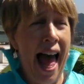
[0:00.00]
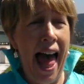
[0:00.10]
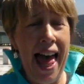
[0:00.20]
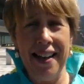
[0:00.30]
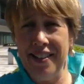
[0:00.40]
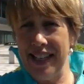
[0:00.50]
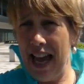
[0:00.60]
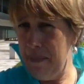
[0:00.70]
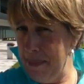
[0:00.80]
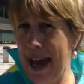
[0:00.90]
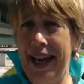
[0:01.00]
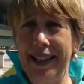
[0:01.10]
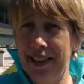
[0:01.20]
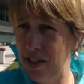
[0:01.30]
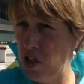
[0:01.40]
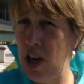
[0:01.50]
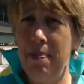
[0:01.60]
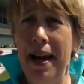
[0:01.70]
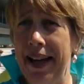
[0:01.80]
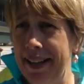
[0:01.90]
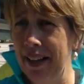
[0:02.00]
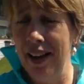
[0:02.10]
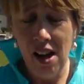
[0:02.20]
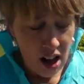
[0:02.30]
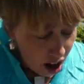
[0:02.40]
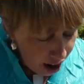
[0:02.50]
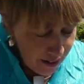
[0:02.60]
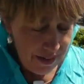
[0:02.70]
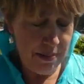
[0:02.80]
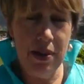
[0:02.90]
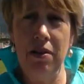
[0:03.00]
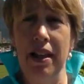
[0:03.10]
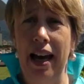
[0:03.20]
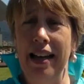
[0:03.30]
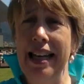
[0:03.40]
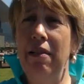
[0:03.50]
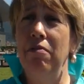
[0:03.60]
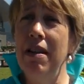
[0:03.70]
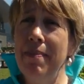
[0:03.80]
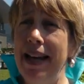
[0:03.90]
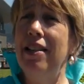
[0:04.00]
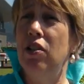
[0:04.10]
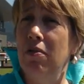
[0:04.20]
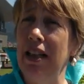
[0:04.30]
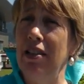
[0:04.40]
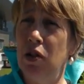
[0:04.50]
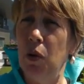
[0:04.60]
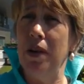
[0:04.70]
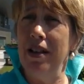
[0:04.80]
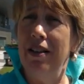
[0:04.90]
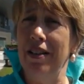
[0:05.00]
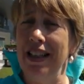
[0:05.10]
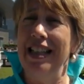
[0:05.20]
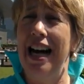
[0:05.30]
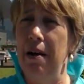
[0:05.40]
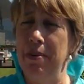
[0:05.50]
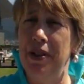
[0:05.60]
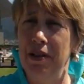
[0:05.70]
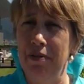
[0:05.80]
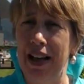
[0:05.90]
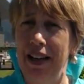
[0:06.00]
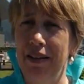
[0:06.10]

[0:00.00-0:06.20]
and MPEG, JPEG, all of them do that. Yet we make screens ordinarily the opposite way.